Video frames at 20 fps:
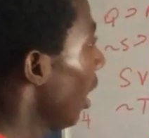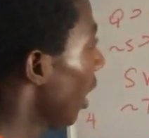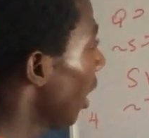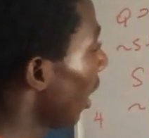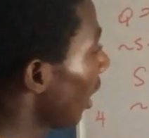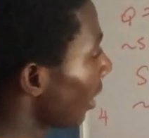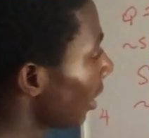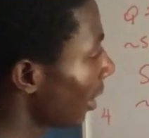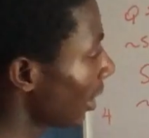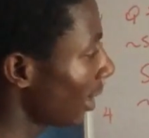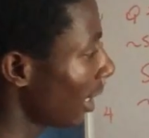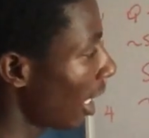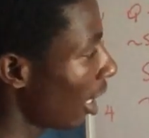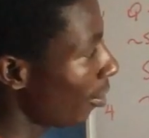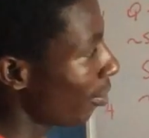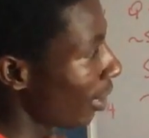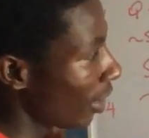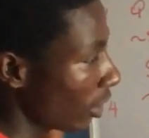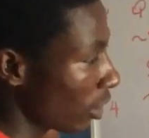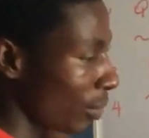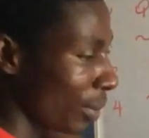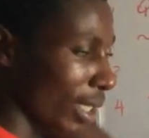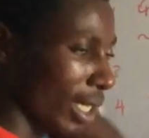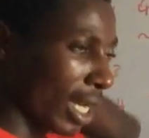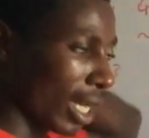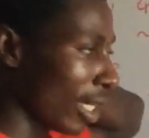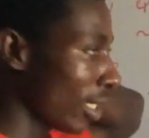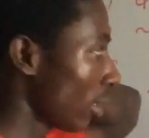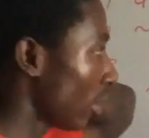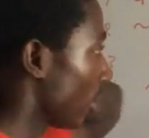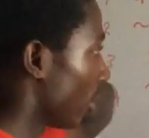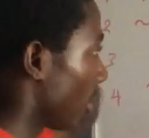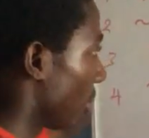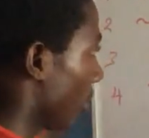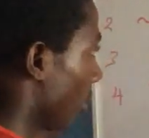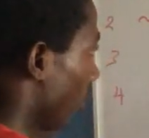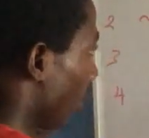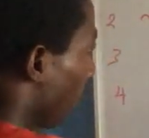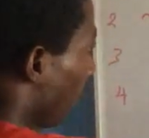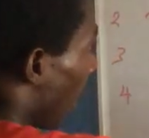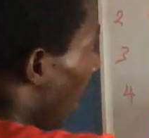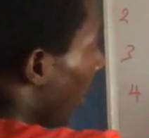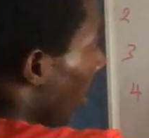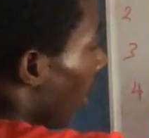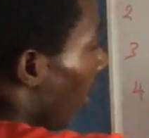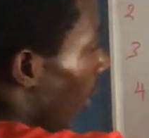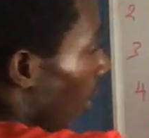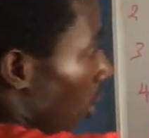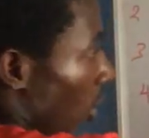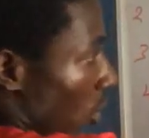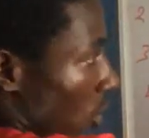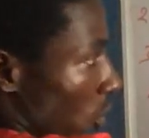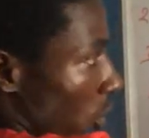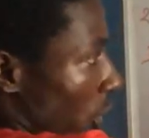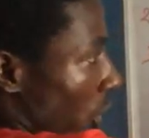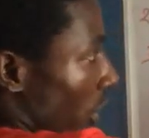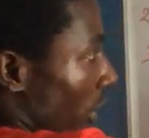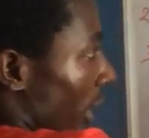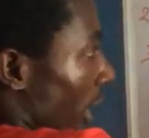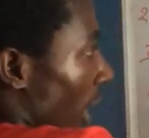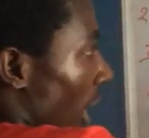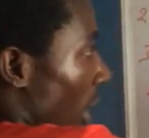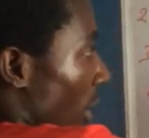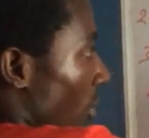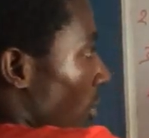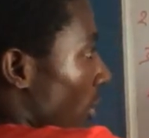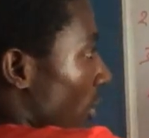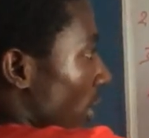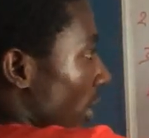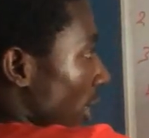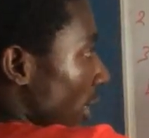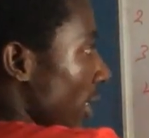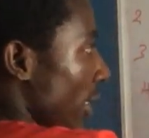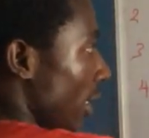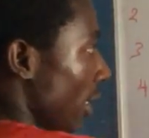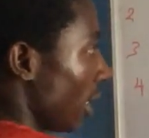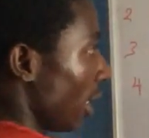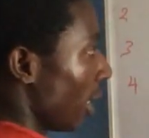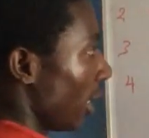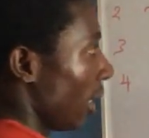let's see how best we can find our conclusion here, which is